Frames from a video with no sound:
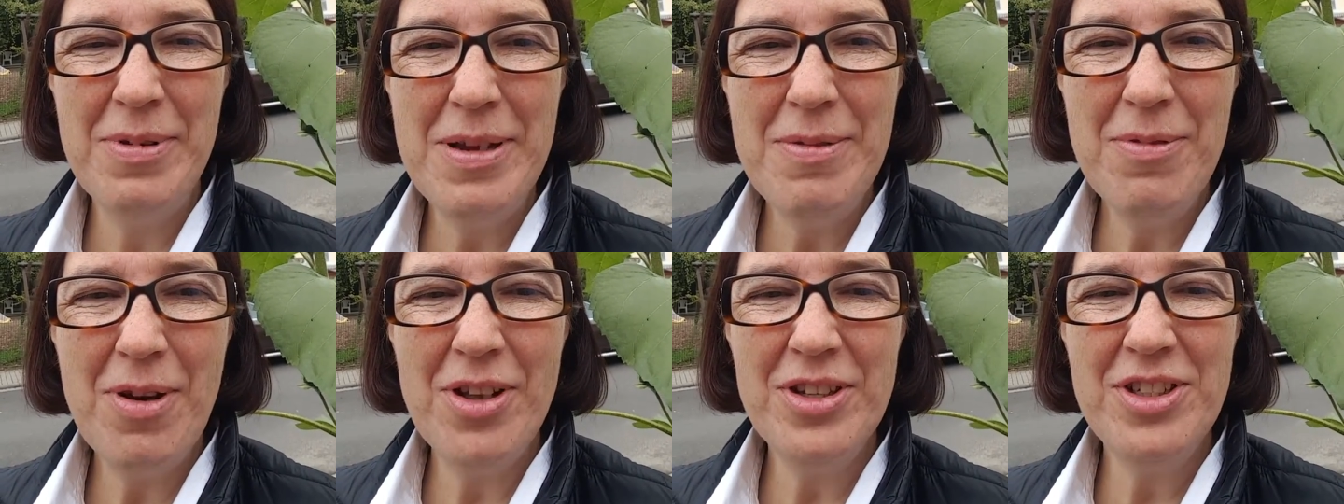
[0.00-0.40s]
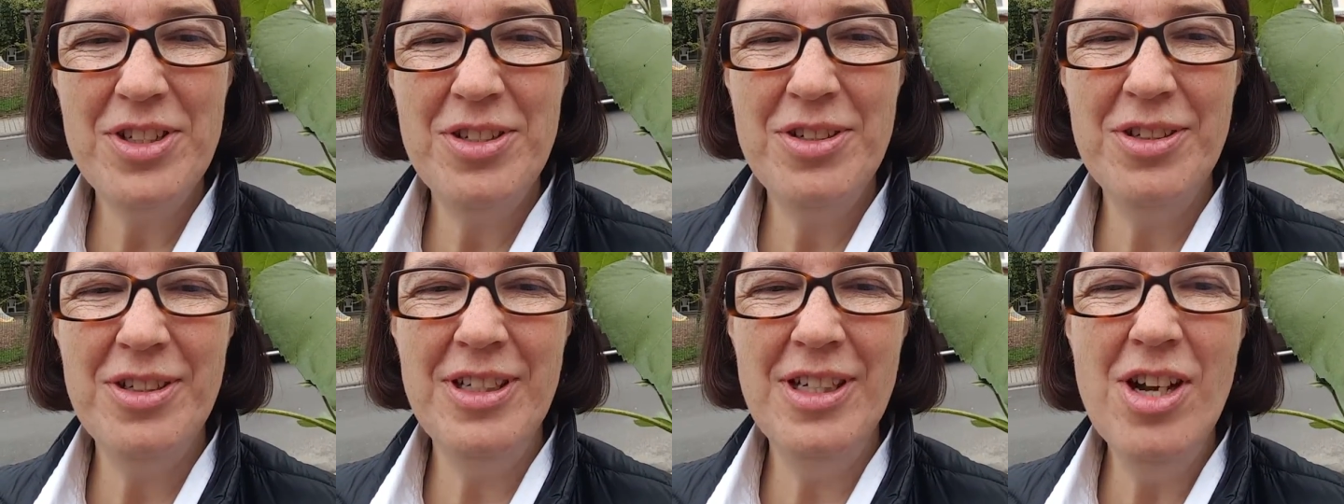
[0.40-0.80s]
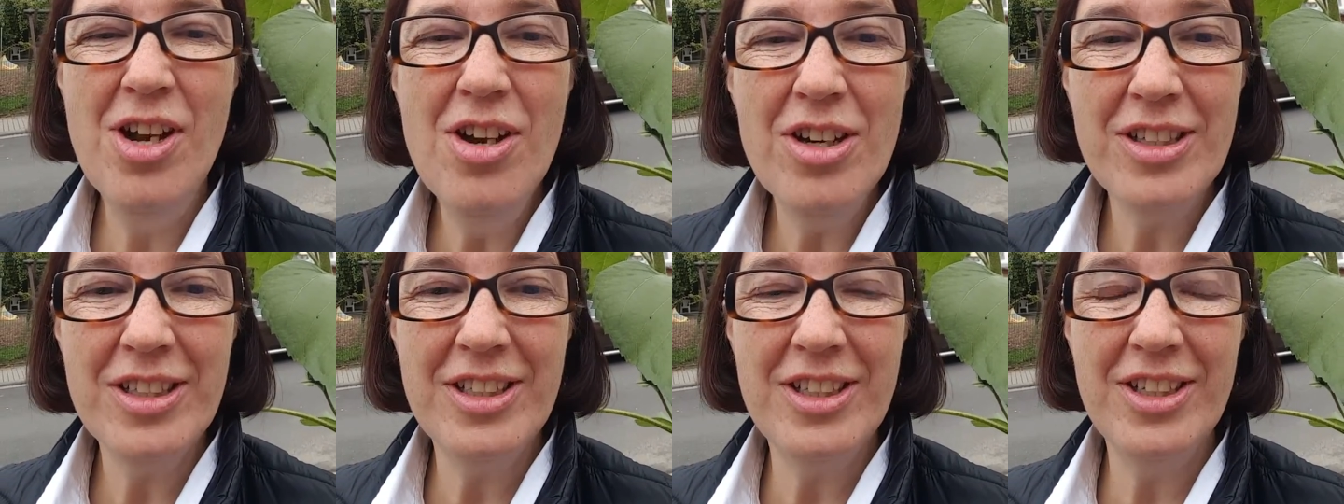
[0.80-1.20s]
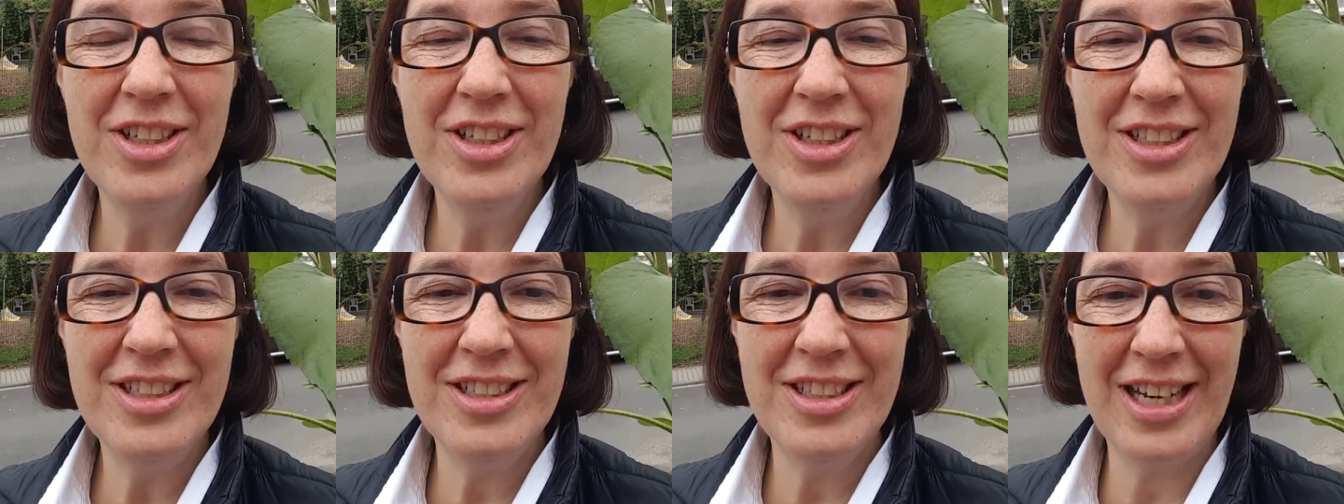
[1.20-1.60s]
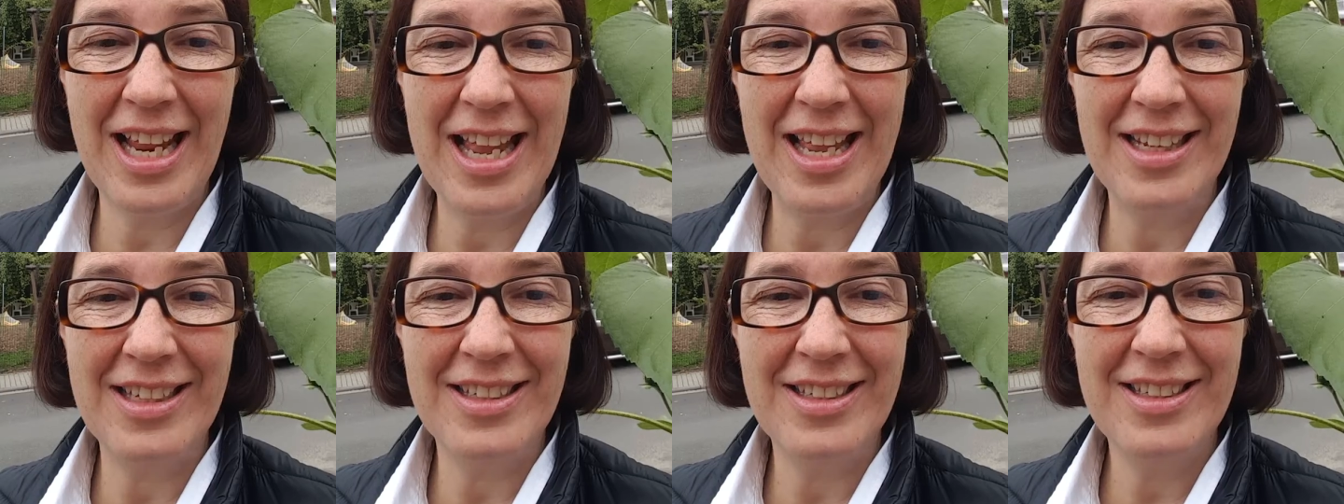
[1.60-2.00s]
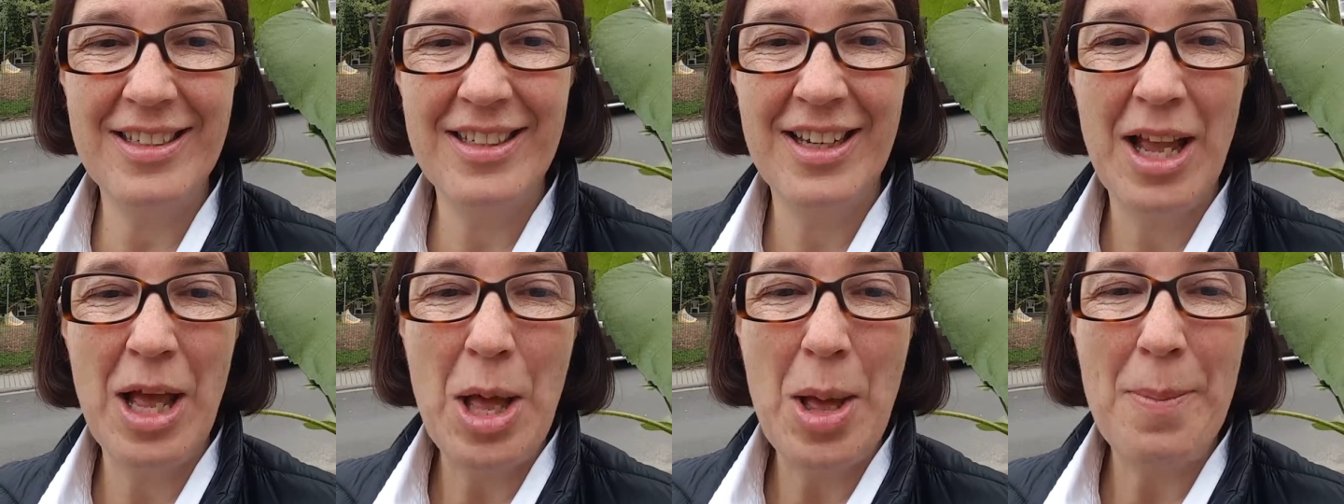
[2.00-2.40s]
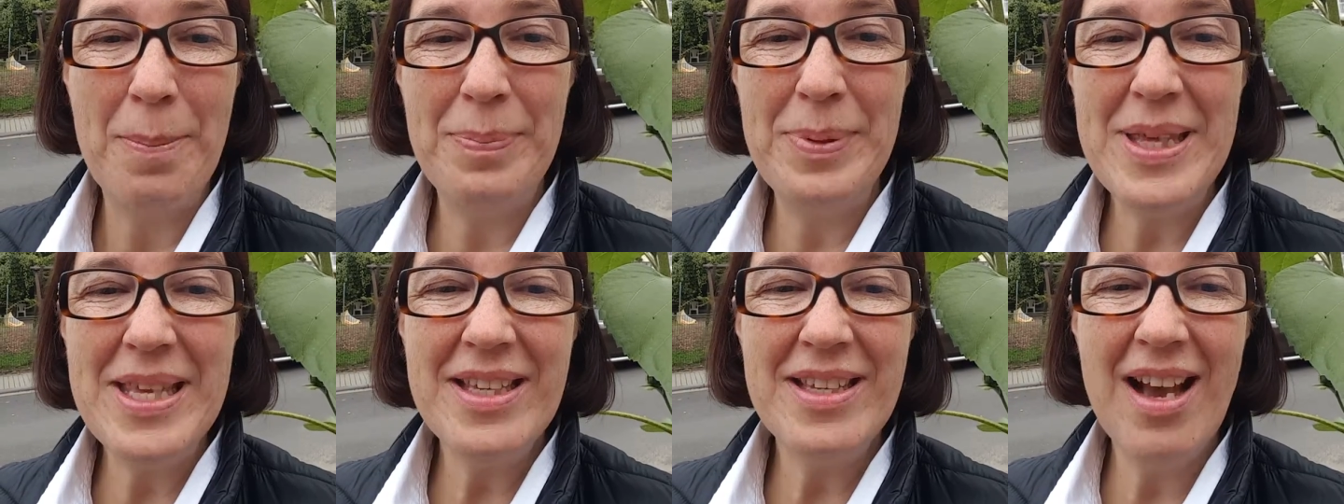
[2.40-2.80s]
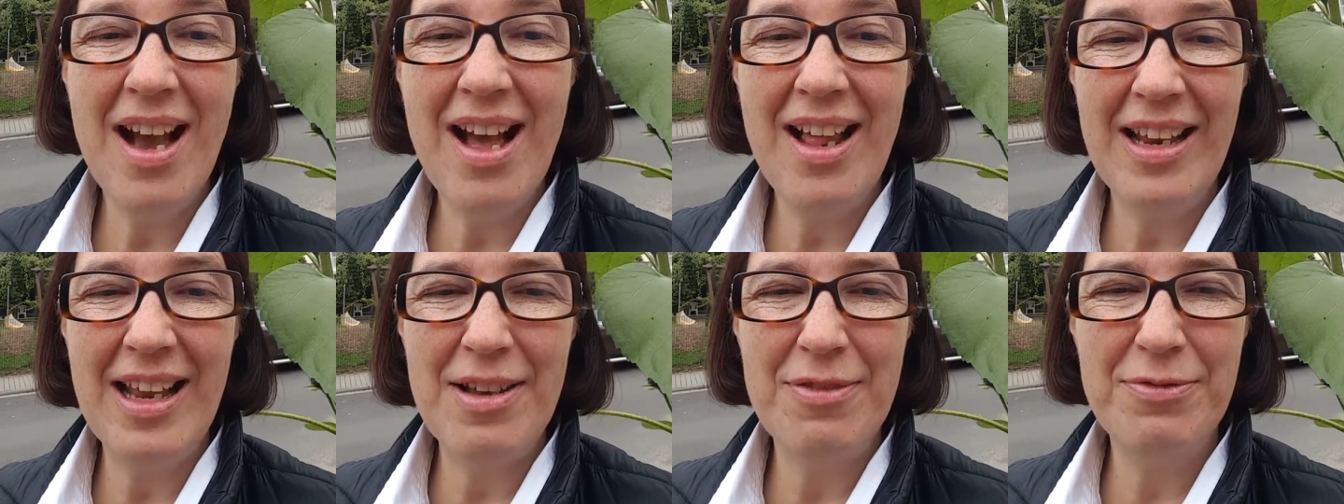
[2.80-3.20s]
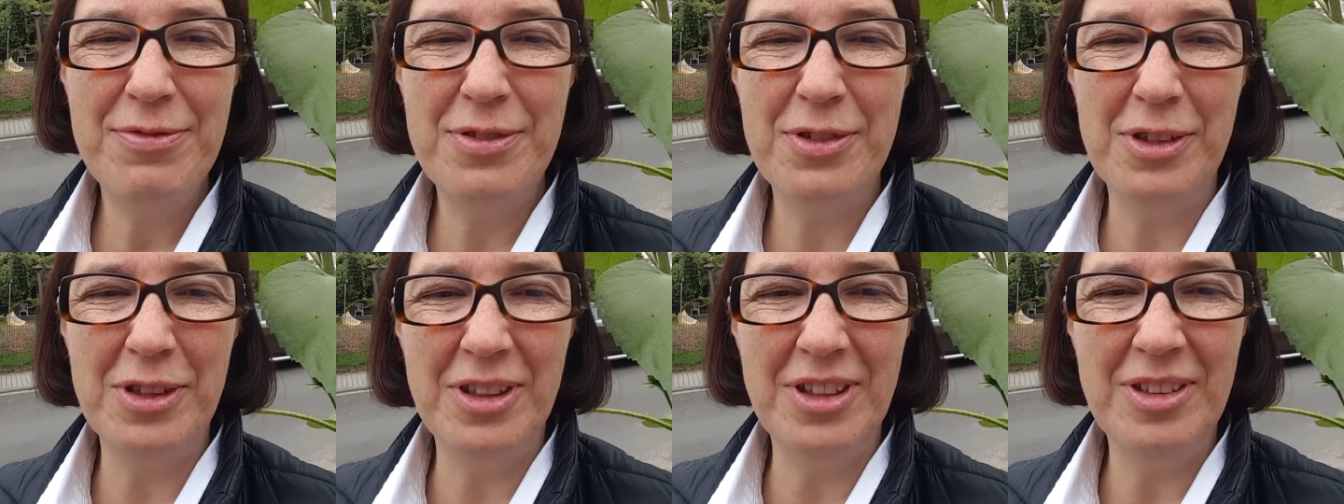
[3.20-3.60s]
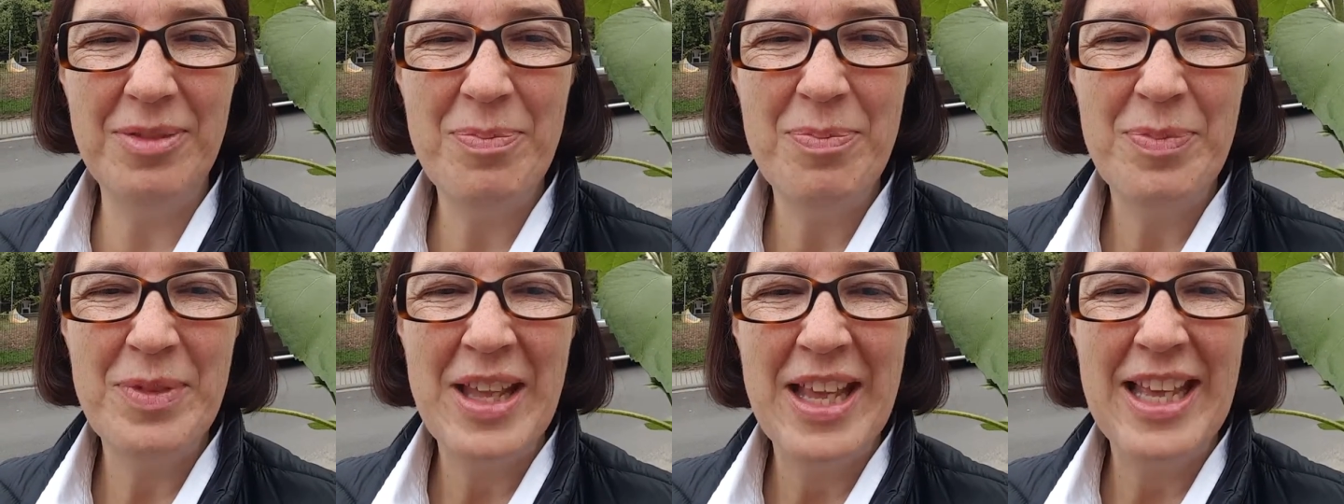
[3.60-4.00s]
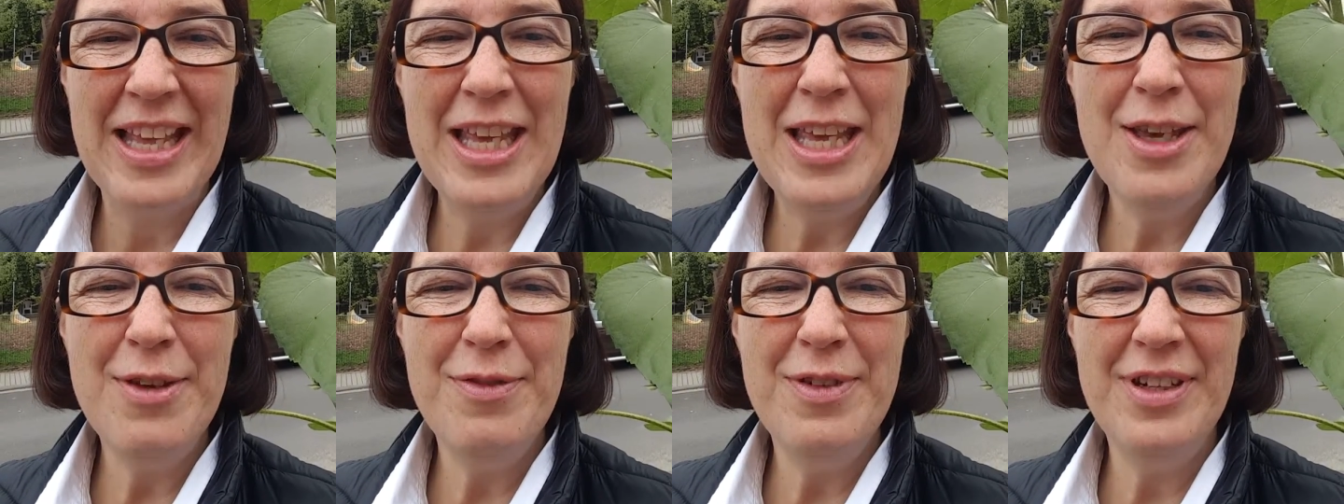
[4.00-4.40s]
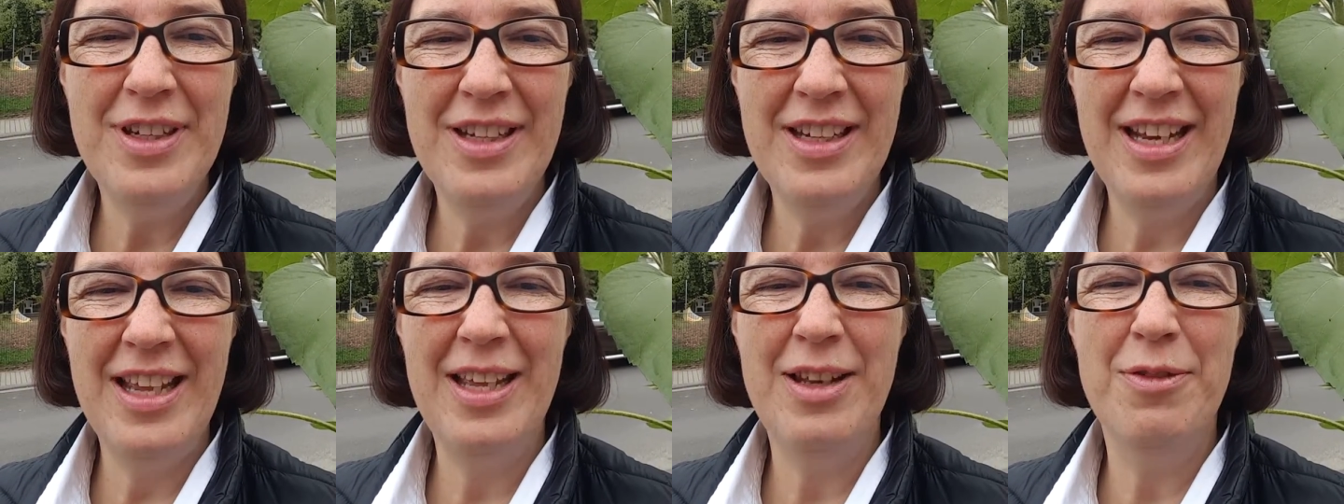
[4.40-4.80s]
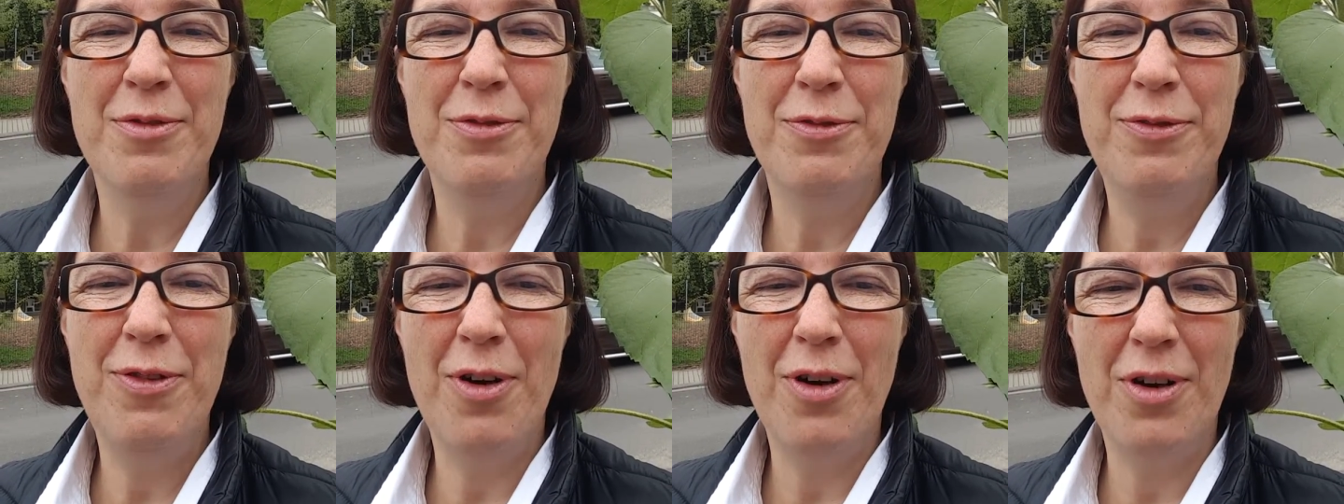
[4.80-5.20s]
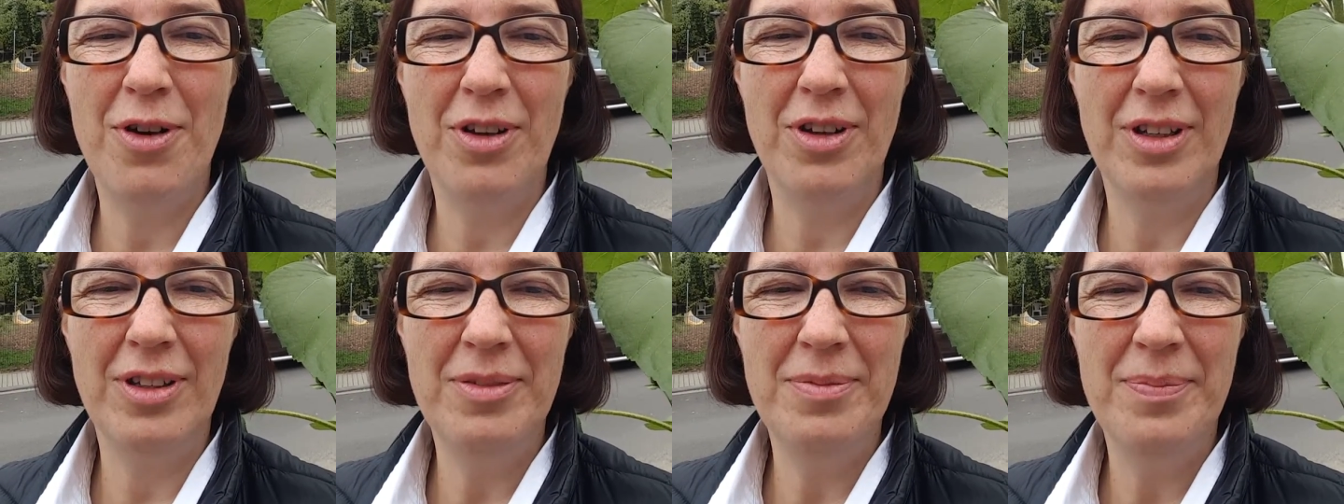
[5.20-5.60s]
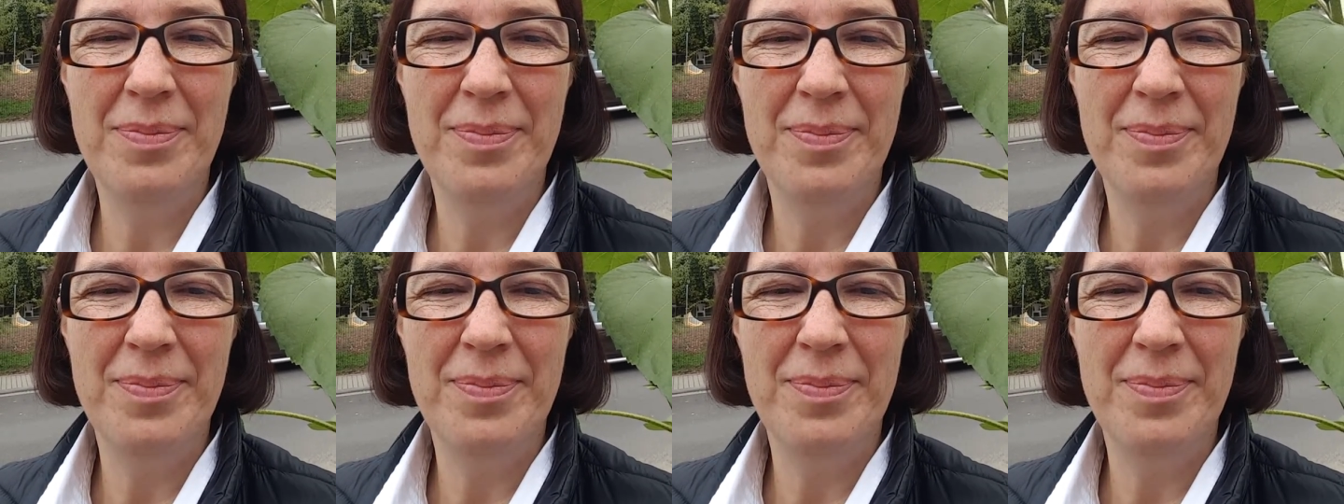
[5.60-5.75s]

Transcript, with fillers: We want to look good and be colorful even in fall,